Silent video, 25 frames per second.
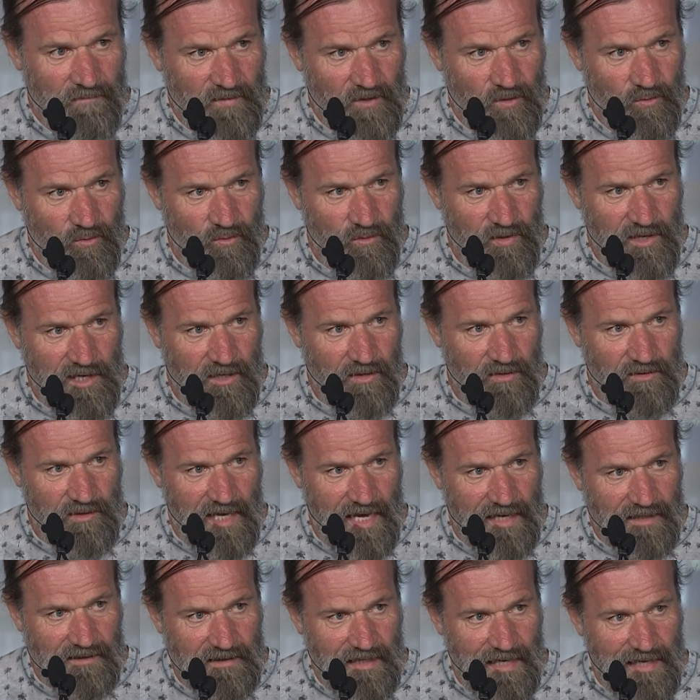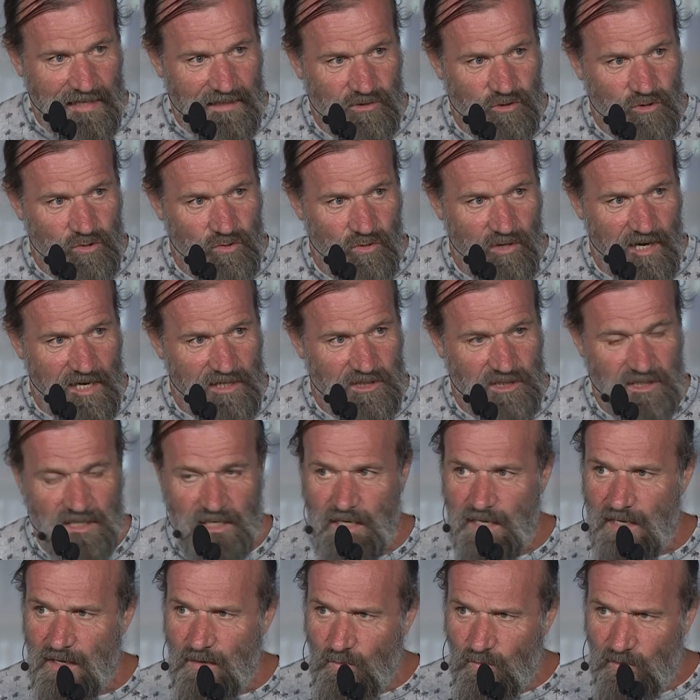reconnect and trust
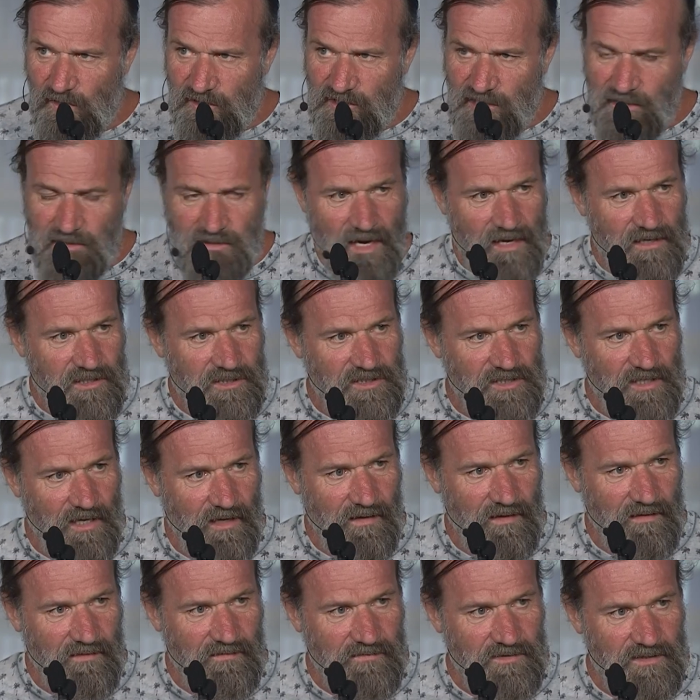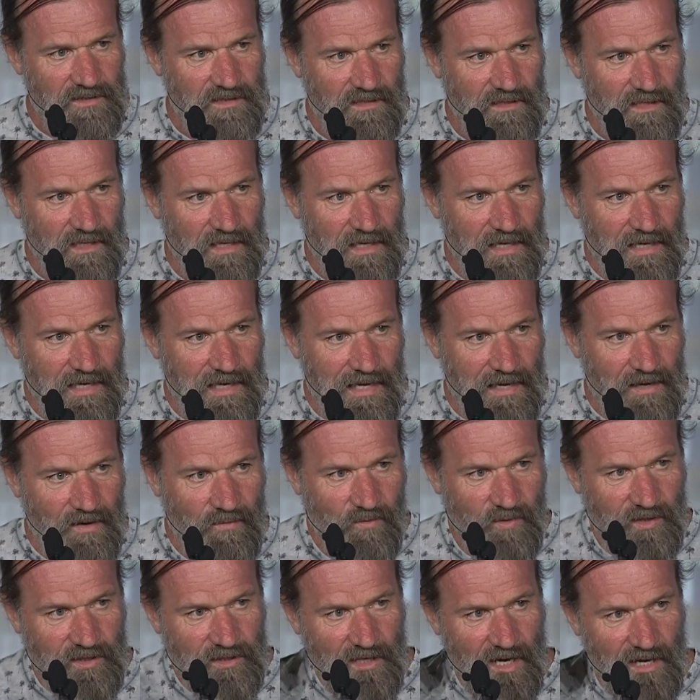within ourselves,
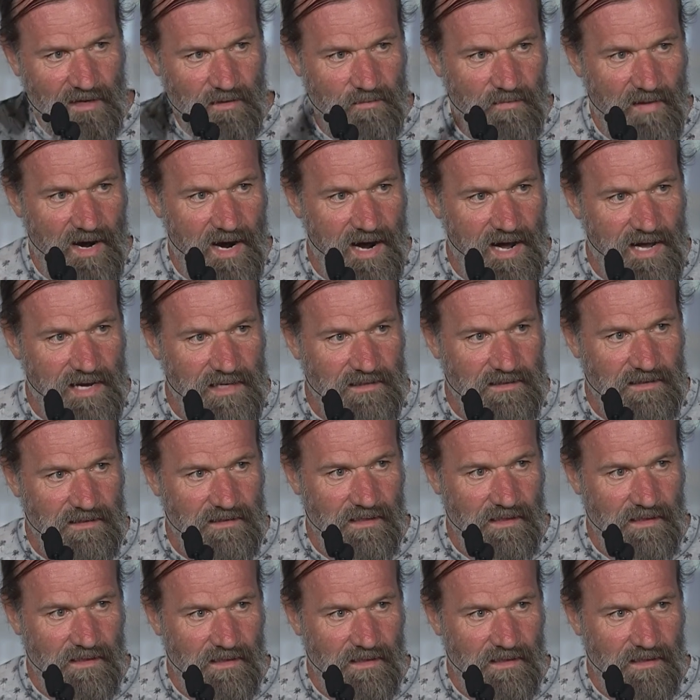with our mind.